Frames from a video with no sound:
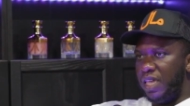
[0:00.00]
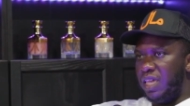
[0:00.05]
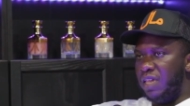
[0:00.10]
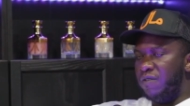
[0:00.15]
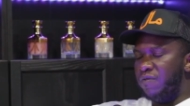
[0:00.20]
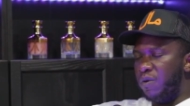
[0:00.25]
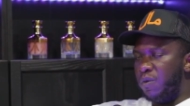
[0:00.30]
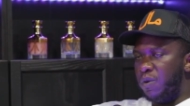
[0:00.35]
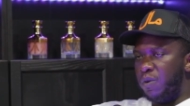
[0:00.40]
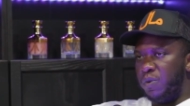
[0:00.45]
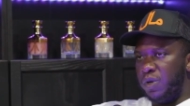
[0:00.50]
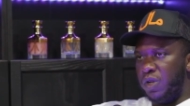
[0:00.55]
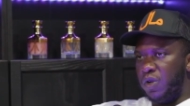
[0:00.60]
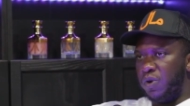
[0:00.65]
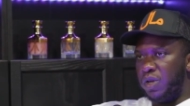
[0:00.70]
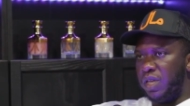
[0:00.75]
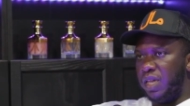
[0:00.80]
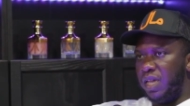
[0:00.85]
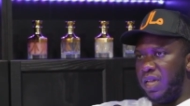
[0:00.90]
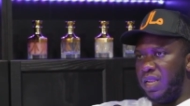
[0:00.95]
even when we
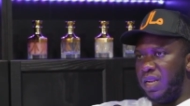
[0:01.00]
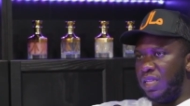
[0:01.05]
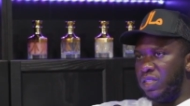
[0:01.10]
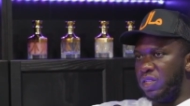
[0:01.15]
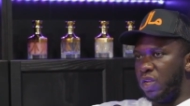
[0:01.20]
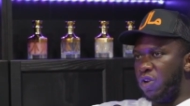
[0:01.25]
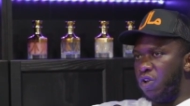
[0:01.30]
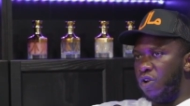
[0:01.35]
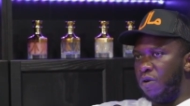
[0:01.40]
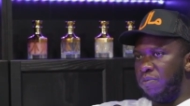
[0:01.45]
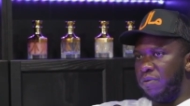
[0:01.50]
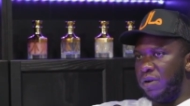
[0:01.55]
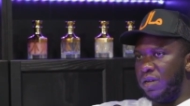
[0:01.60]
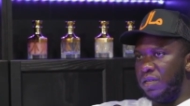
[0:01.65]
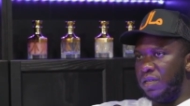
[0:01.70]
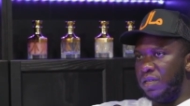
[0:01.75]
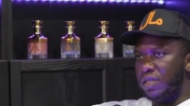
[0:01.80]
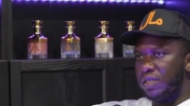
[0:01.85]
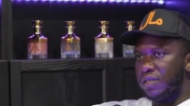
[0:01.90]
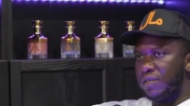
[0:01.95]
look here, there's a lot of
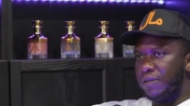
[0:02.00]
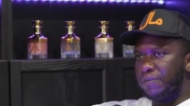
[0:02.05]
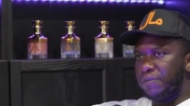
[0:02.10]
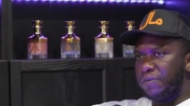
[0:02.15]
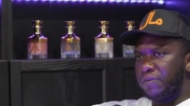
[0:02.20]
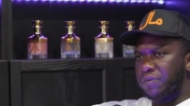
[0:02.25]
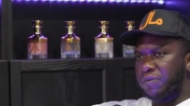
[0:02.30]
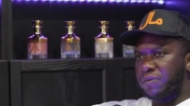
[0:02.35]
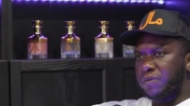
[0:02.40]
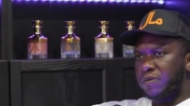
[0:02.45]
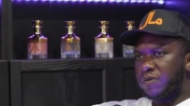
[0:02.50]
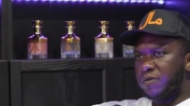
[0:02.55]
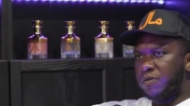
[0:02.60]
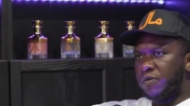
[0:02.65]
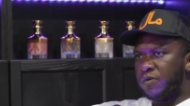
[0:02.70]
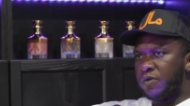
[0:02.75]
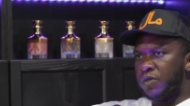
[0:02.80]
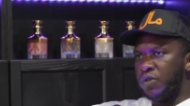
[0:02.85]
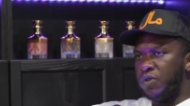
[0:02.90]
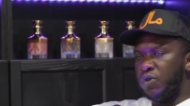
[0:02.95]
brothers
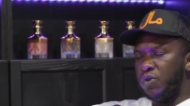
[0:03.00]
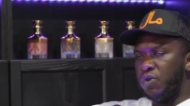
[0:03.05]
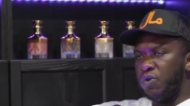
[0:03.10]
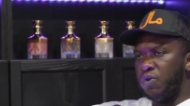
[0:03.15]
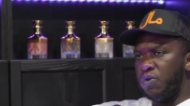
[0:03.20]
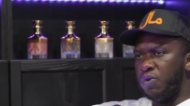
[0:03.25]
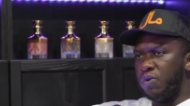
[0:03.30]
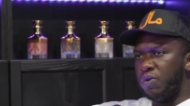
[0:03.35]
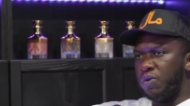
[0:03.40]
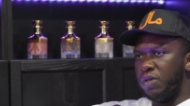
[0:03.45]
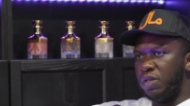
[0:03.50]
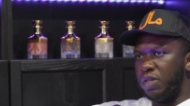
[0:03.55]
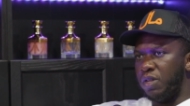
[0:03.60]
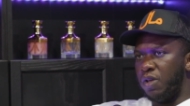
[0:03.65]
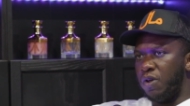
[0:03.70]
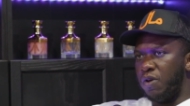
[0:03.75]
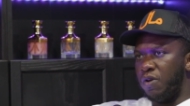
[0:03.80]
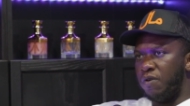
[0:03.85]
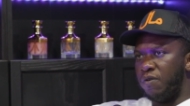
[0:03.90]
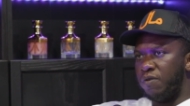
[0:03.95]
who, you
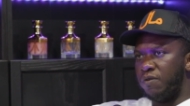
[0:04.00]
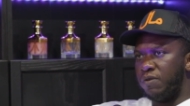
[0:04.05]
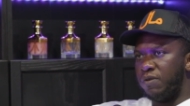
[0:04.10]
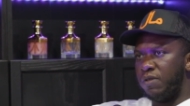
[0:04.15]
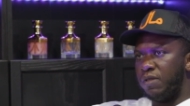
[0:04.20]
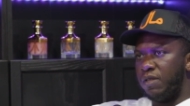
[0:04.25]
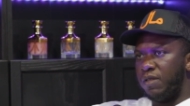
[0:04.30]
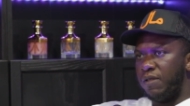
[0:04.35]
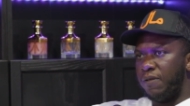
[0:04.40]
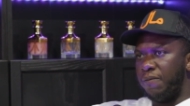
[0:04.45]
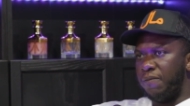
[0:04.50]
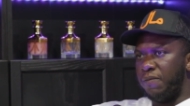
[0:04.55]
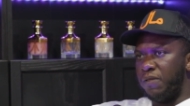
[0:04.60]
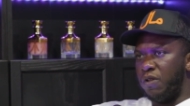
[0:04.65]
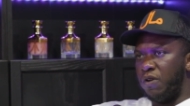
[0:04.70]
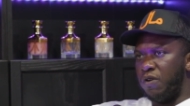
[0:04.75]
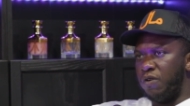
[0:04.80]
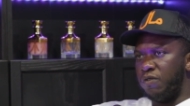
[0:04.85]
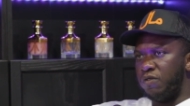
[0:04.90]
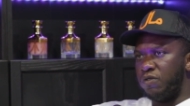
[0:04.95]
know,
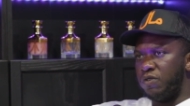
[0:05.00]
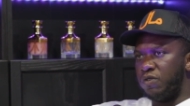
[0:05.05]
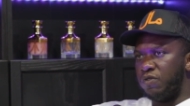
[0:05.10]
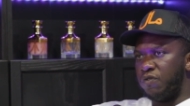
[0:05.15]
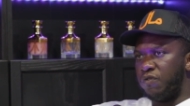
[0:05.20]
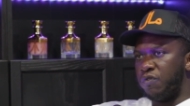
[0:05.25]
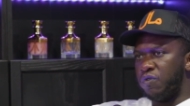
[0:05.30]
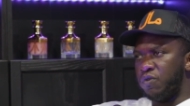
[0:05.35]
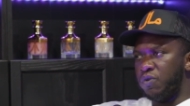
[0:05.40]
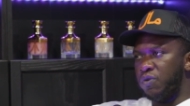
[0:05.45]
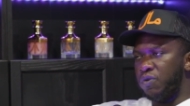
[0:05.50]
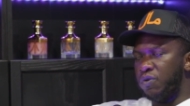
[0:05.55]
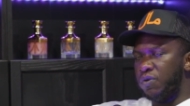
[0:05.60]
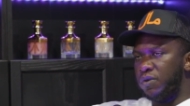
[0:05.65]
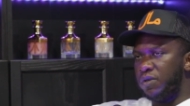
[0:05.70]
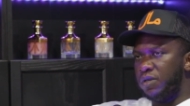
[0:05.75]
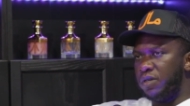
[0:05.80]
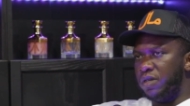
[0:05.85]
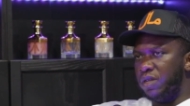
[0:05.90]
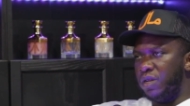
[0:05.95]
through,
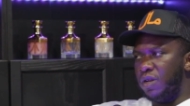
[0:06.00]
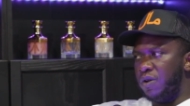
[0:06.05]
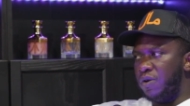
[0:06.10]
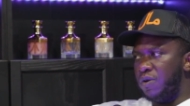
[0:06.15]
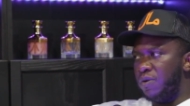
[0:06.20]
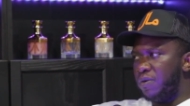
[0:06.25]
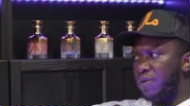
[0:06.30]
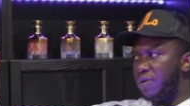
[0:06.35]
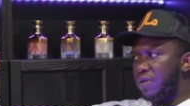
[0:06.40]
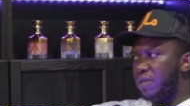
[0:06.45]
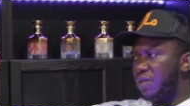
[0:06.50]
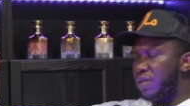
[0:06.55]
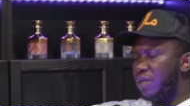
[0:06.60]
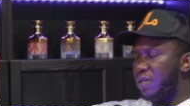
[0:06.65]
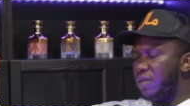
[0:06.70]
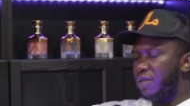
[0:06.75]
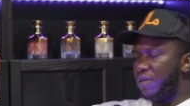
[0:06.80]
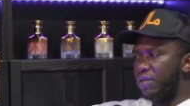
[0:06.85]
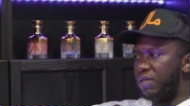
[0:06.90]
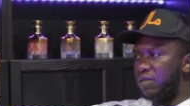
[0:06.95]
you know,
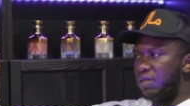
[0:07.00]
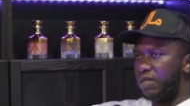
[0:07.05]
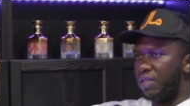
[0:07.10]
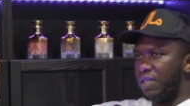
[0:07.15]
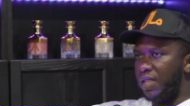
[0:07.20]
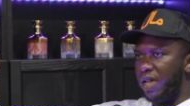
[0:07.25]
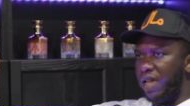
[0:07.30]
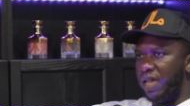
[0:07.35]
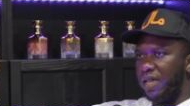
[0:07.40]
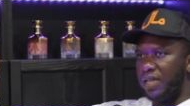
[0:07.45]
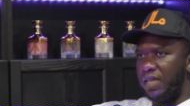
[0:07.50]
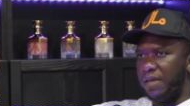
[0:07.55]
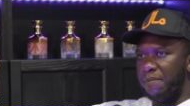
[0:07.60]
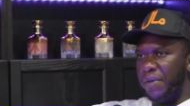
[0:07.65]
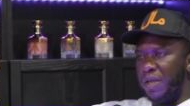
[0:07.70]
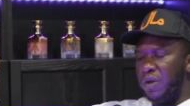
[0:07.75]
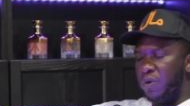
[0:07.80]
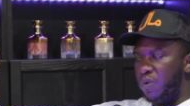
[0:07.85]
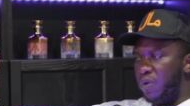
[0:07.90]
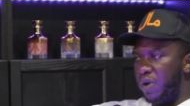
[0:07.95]
like
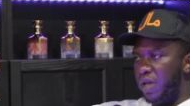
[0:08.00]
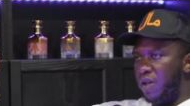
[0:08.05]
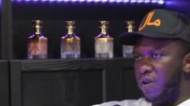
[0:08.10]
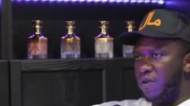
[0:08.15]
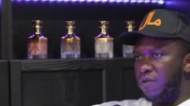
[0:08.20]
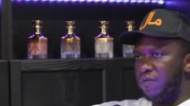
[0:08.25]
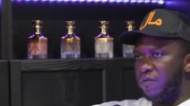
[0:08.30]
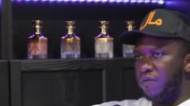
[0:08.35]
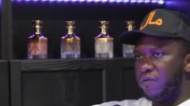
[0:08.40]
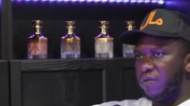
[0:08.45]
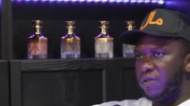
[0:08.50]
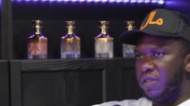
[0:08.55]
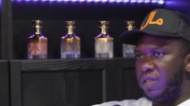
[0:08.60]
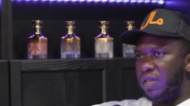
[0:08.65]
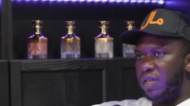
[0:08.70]
mental health,